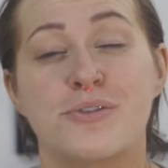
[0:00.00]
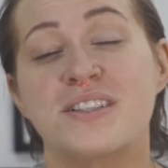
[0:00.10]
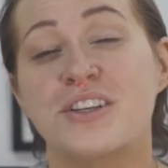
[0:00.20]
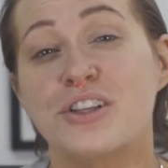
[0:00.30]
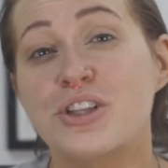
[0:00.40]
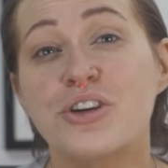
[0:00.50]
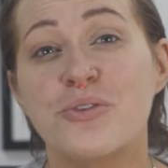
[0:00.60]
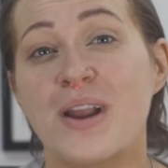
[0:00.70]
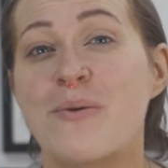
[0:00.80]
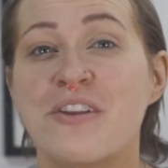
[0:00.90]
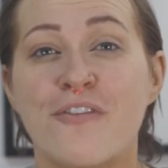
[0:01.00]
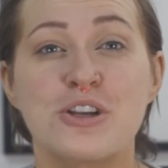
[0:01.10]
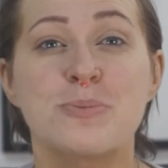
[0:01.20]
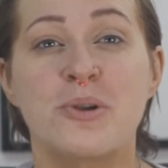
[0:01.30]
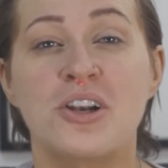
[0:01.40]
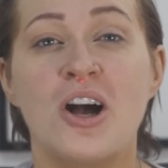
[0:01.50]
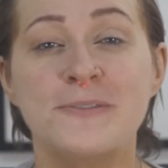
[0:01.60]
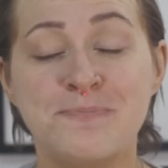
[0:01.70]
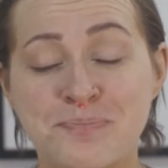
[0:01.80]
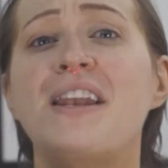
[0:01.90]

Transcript: Because it could look great when you first put it on.